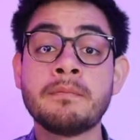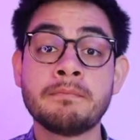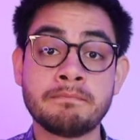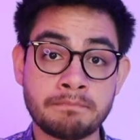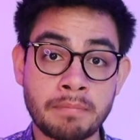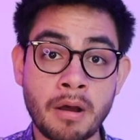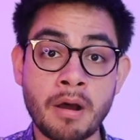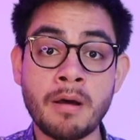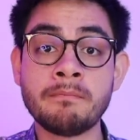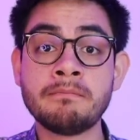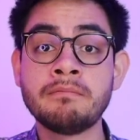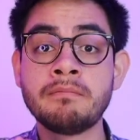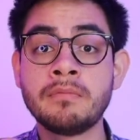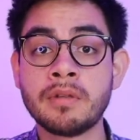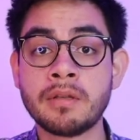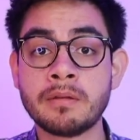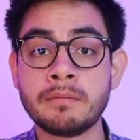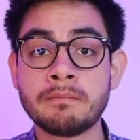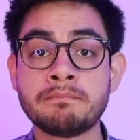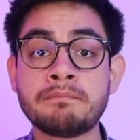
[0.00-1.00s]
bum
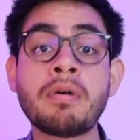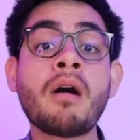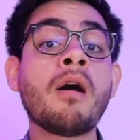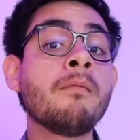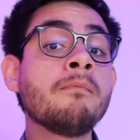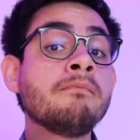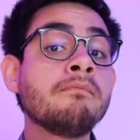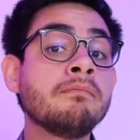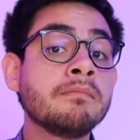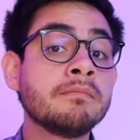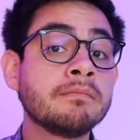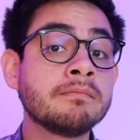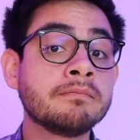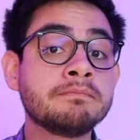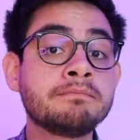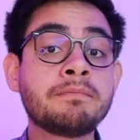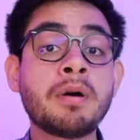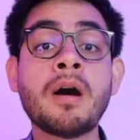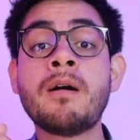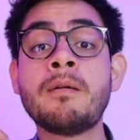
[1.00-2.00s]
bum
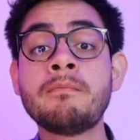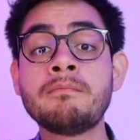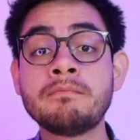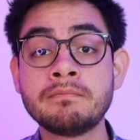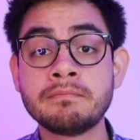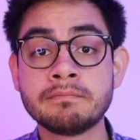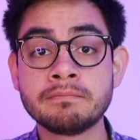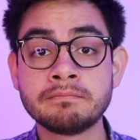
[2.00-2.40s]
bum